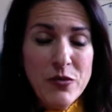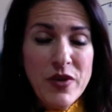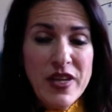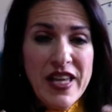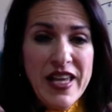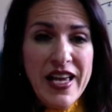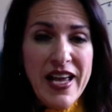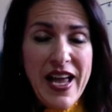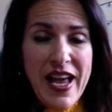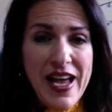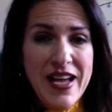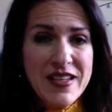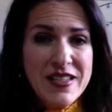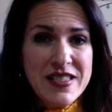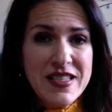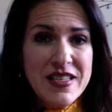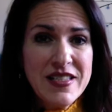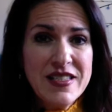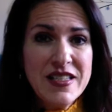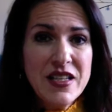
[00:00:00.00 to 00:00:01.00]
We can't
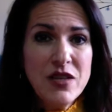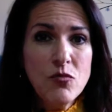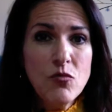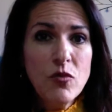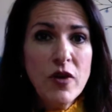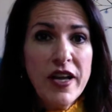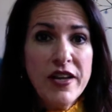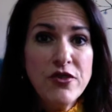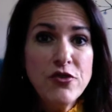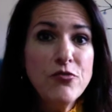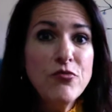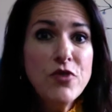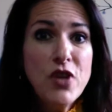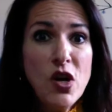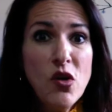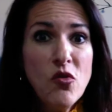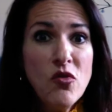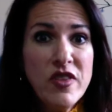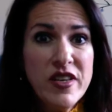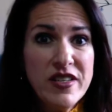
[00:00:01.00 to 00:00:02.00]
access it. And you
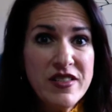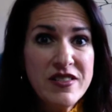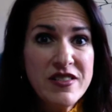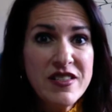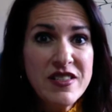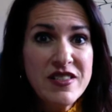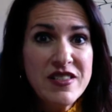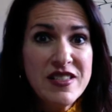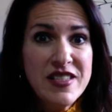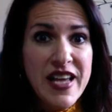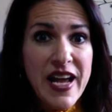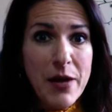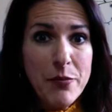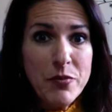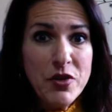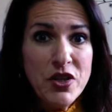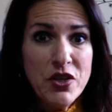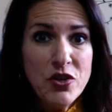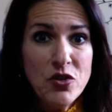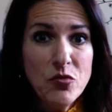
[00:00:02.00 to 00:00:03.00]
know this, this is
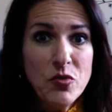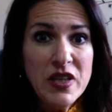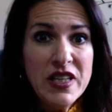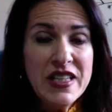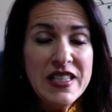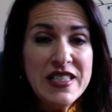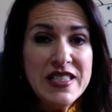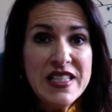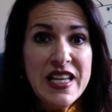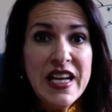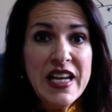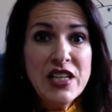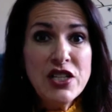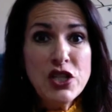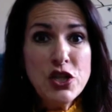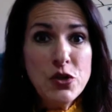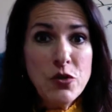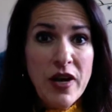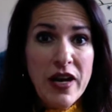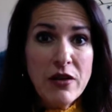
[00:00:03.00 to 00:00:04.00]
happening to you because
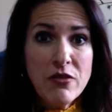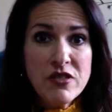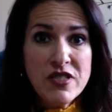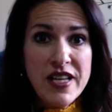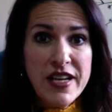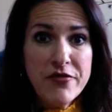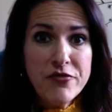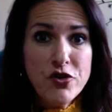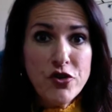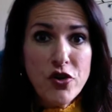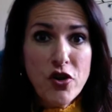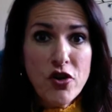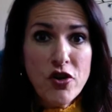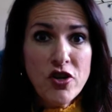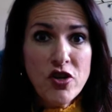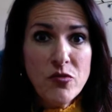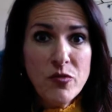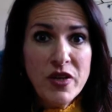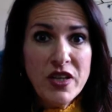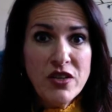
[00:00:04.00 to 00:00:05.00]
two hours after an
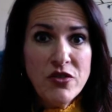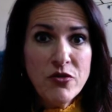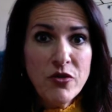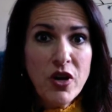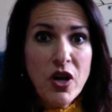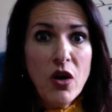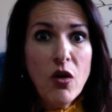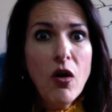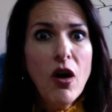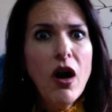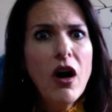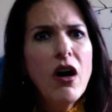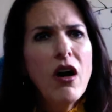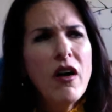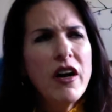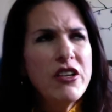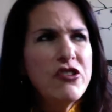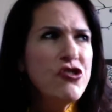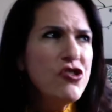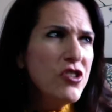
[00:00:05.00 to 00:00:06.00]
argument, you go, Oh,
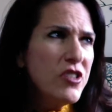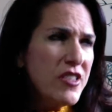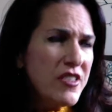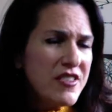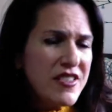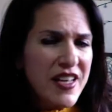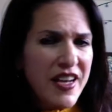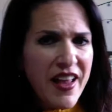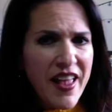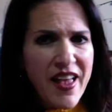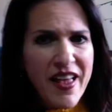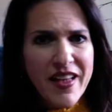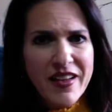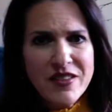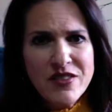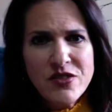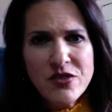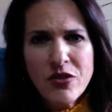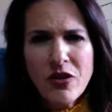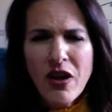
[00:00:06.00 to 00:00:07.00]
I should have said
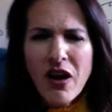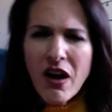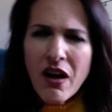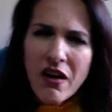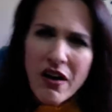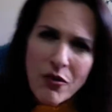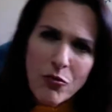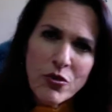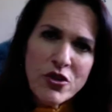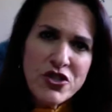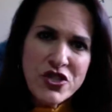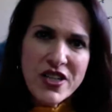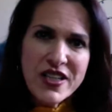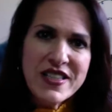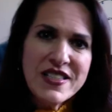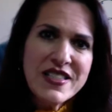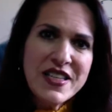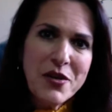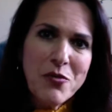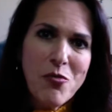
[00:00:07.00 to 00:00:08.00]
X, or Oh, I wish I
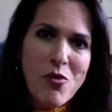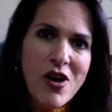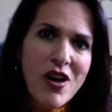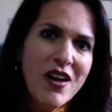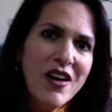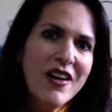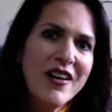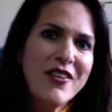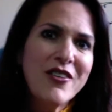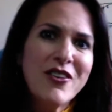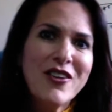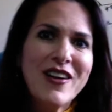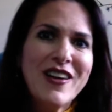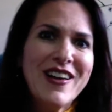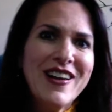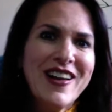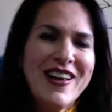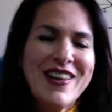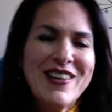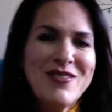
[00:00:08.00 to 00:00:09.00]
had said Y,
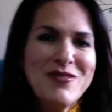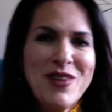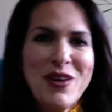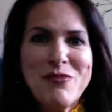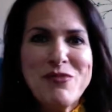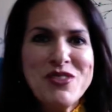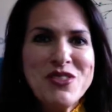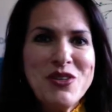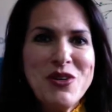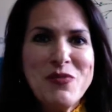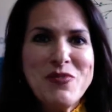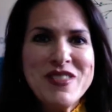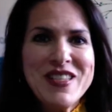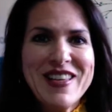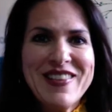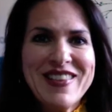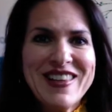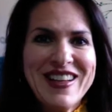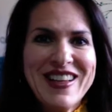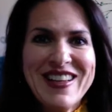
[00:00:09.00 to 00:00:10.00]
or I, I'm so
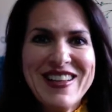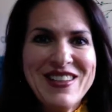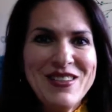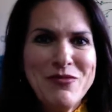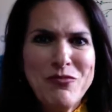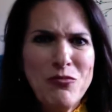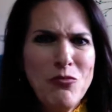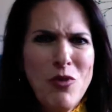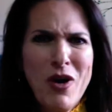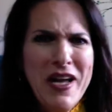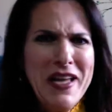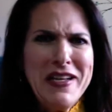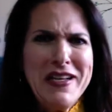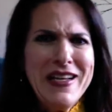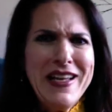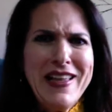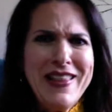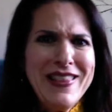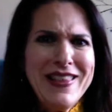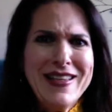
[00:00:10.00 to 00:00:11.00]
upset that I, why did
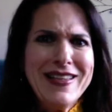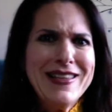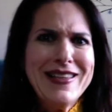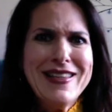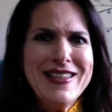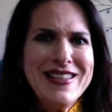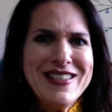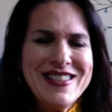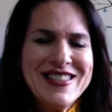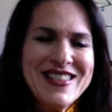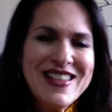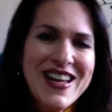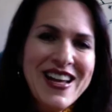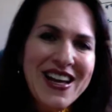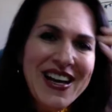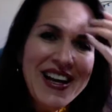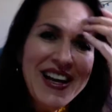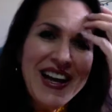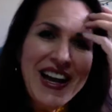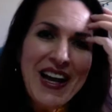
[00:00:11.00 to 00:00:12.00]
I think this?
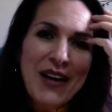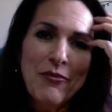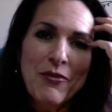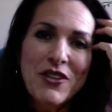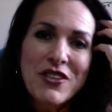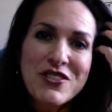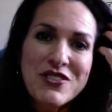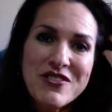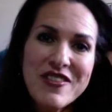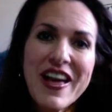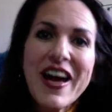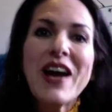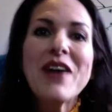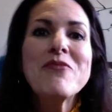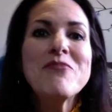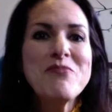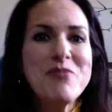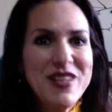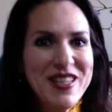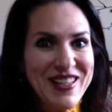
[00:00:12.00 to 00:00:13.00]
And we do
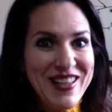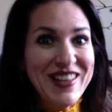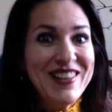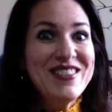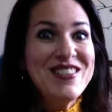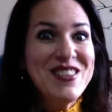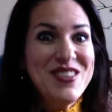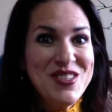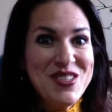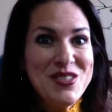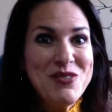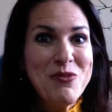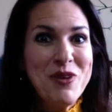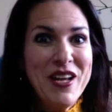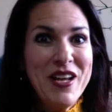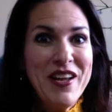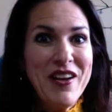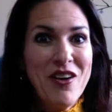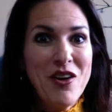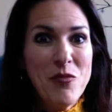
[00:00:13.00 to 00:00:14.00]
that because of this
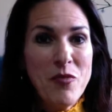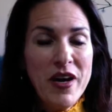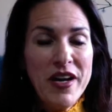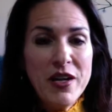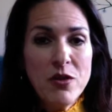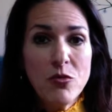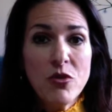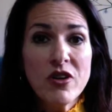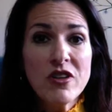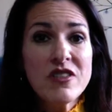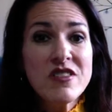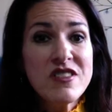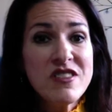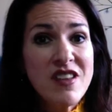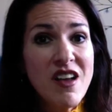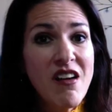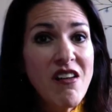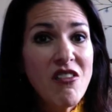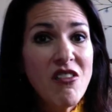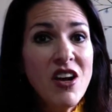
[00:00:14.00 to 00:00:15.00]
way our body works.
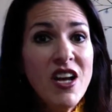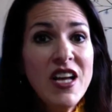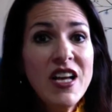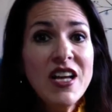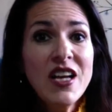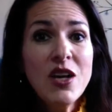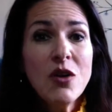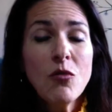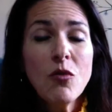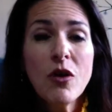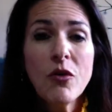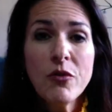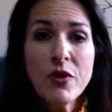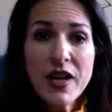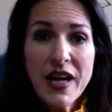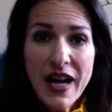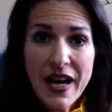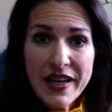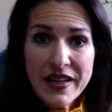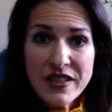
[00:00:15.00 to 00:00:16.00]
So, what we've
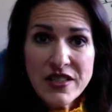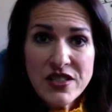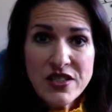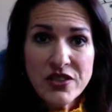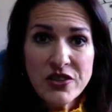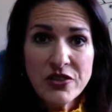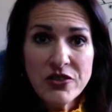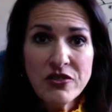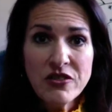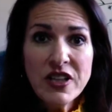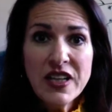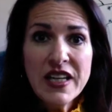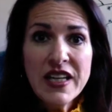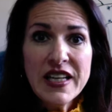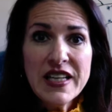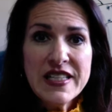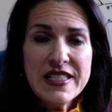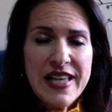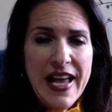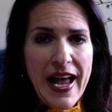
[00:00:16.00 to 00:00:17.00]
got to do
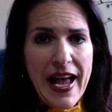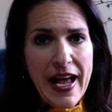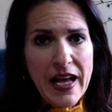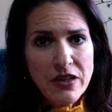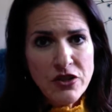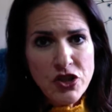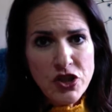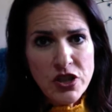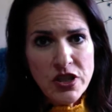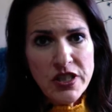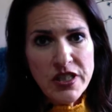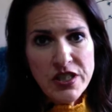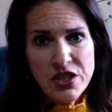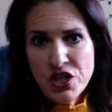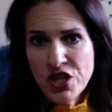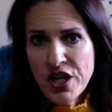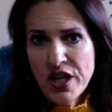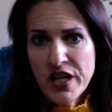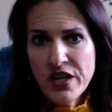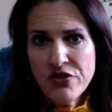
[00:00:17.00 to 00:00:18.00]
is actually
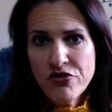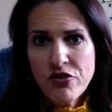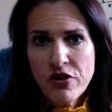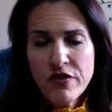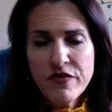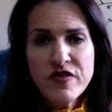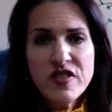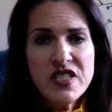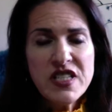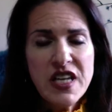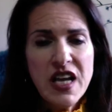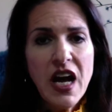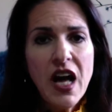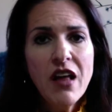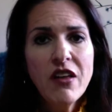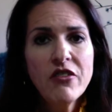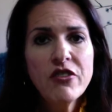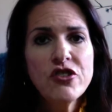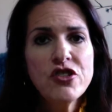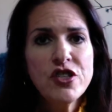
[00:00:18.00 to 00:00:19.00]
change our
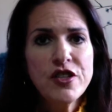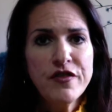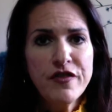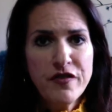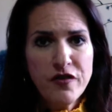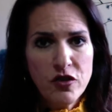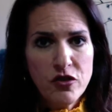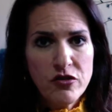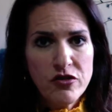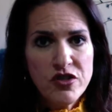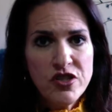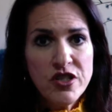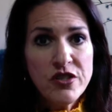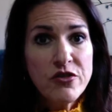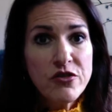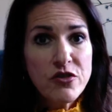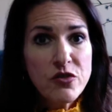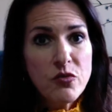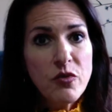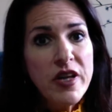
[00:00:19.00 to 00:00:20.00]
physiology first. And
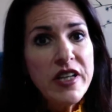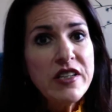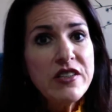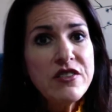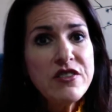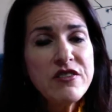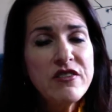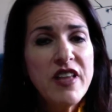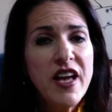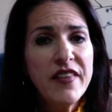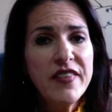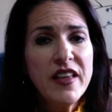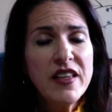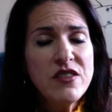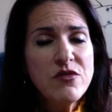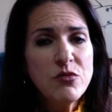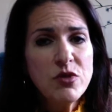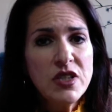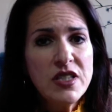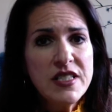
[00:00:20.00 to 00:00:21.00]
there's a way to do that
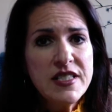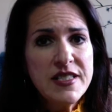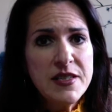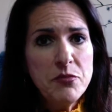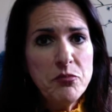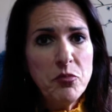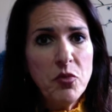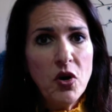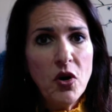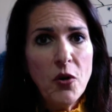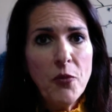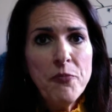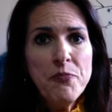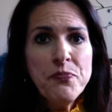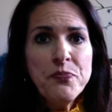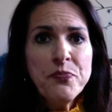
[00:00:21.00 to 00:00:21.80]
that's really simple.